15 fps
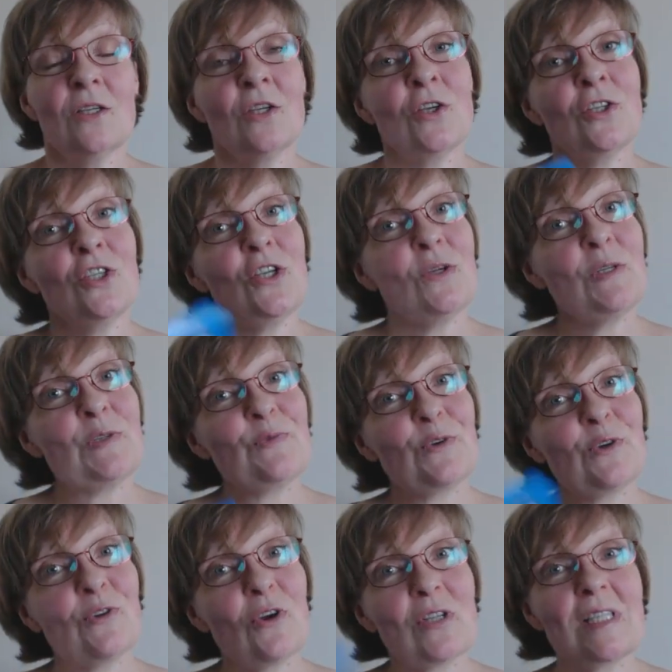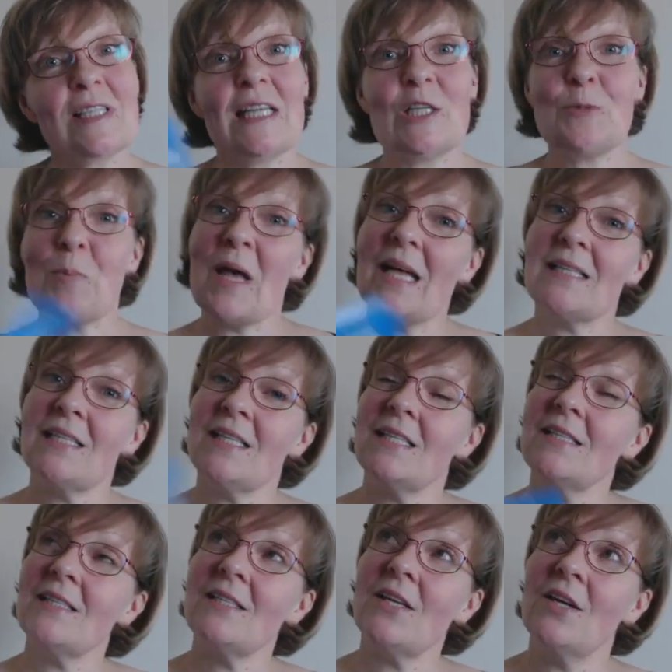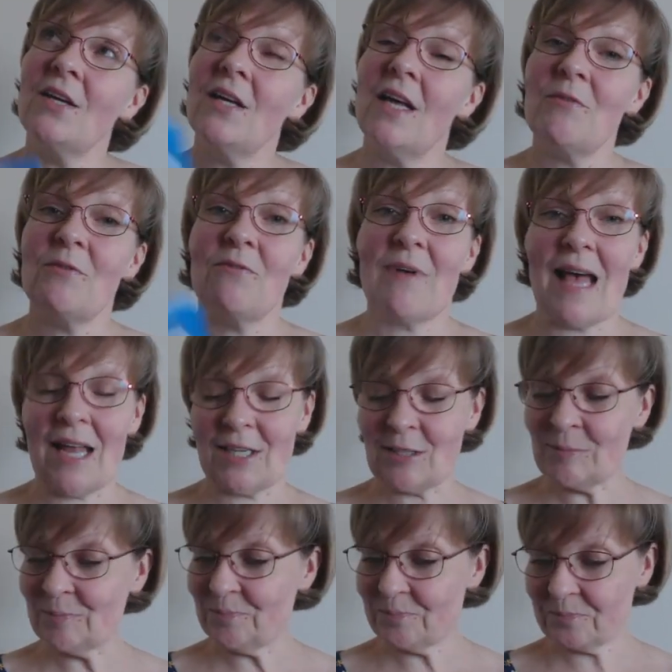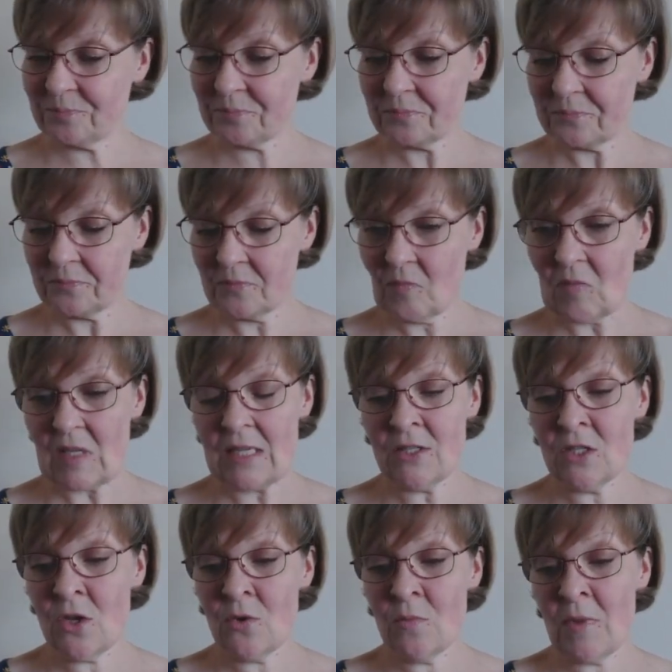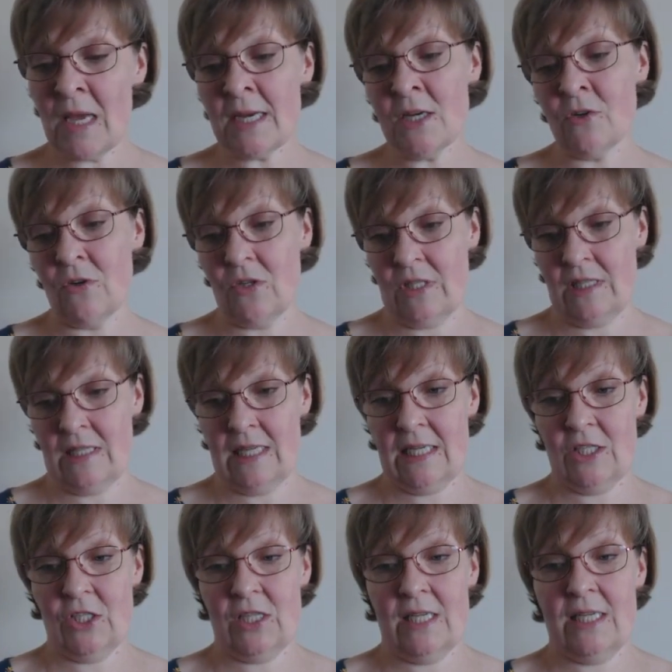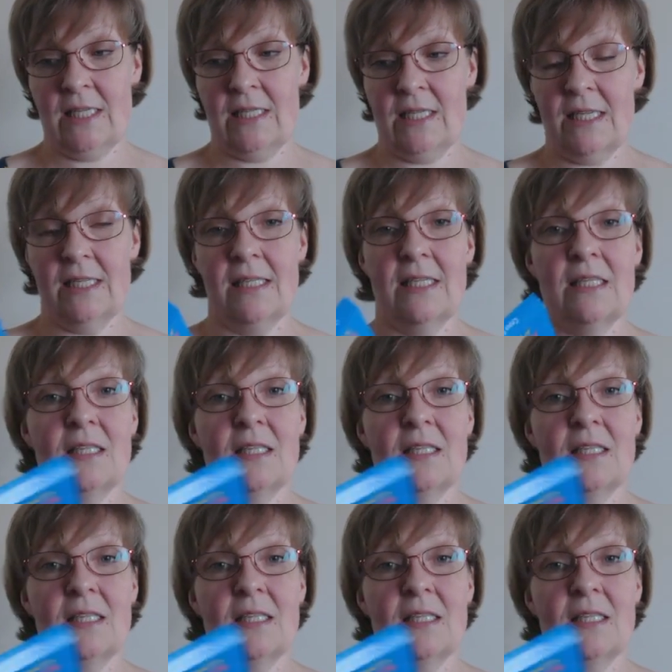good use for cross stitch patterns. Have a fan. So my cross stitch is this.